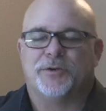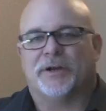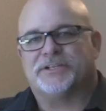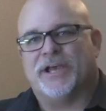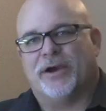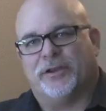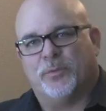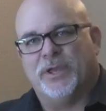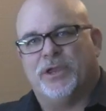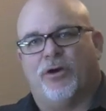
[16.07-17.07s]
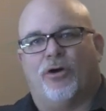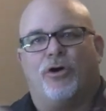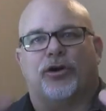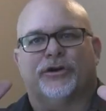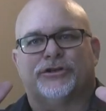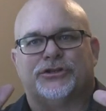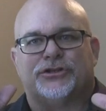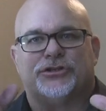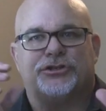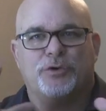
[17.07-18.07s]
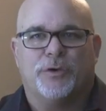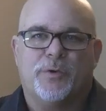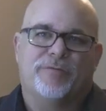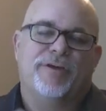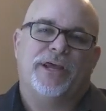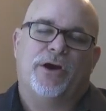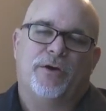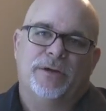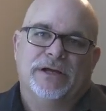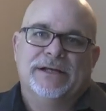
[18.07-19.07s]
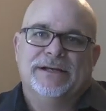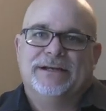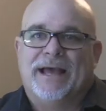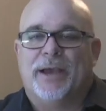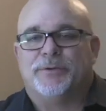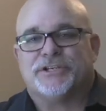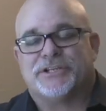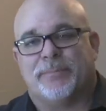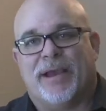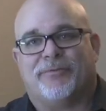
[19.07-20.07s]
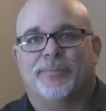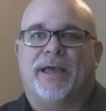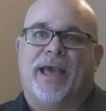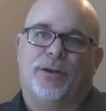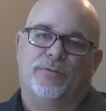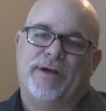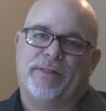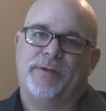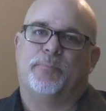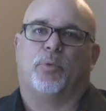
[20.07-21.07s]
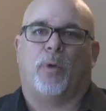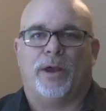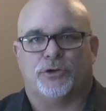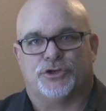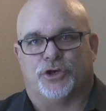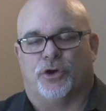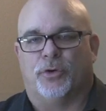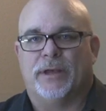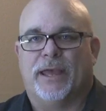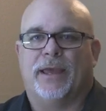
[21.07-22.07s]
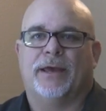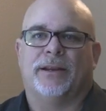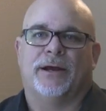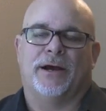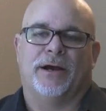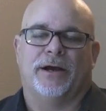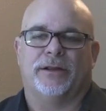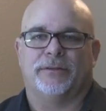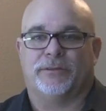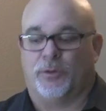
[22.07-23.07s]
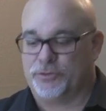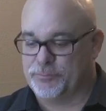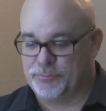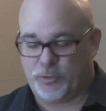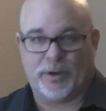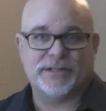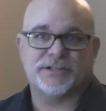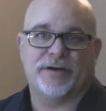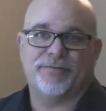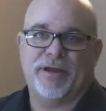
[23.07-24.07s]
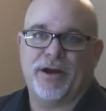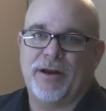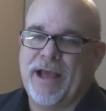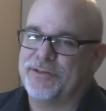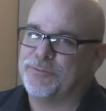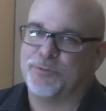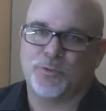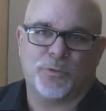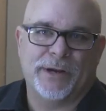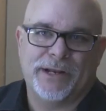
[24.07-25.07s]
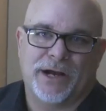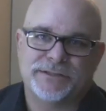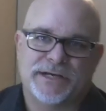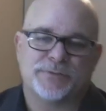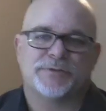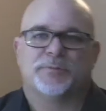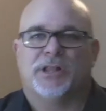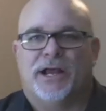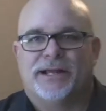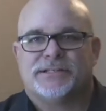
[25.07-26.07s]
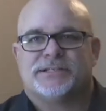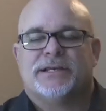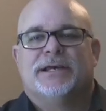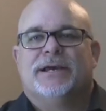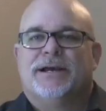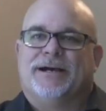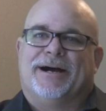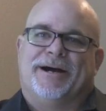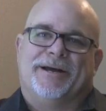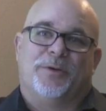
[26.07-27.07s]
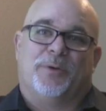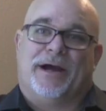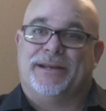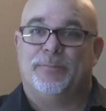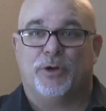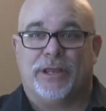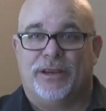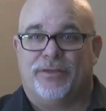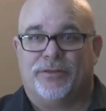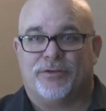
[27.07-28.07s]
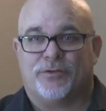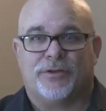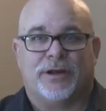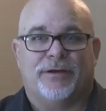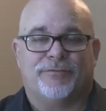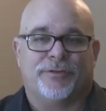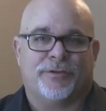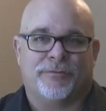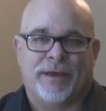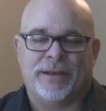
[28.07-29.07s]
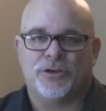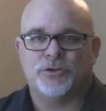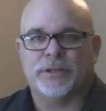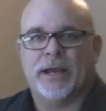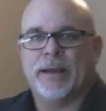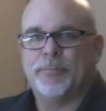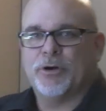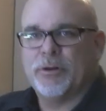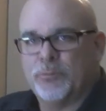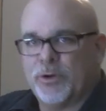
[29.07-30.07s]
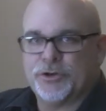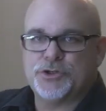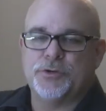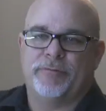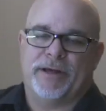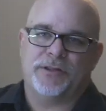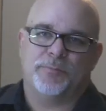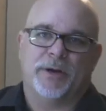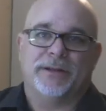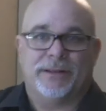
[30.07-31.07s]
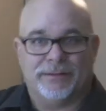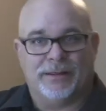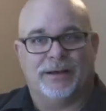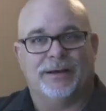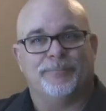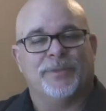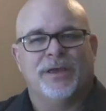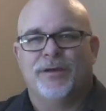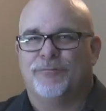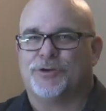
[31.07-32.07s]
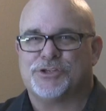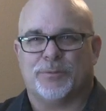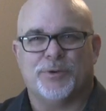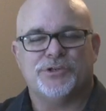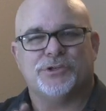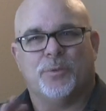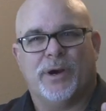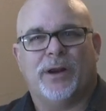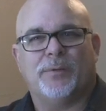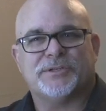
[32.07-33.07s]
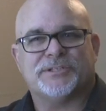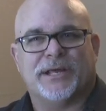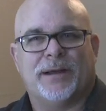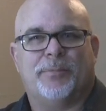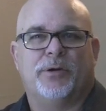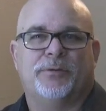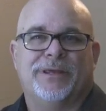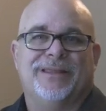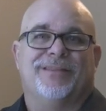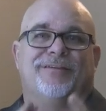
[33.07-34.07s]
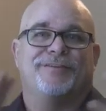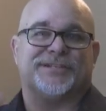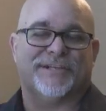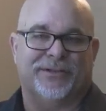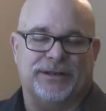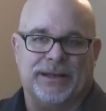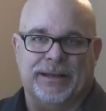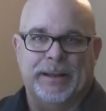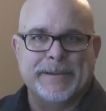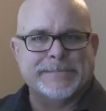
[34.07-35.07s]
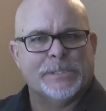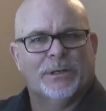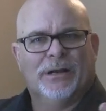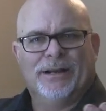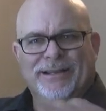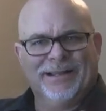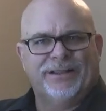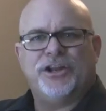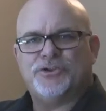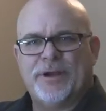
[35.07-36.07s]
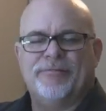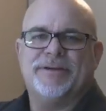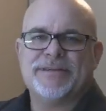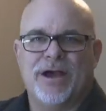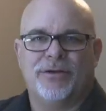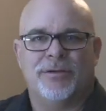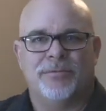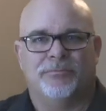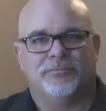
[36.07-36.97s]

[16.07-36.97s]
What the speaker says: in Direct Sound, and we are doing a quick video. Hey, we just got back from the Antelope Valley Bridal Show, and there was some great stuff there, had some great contacts with some clients. I didn't book anything for this event. Usually I book one or two events, but for some reason, where I was set up in the facility, I didn't get a lot of traffic down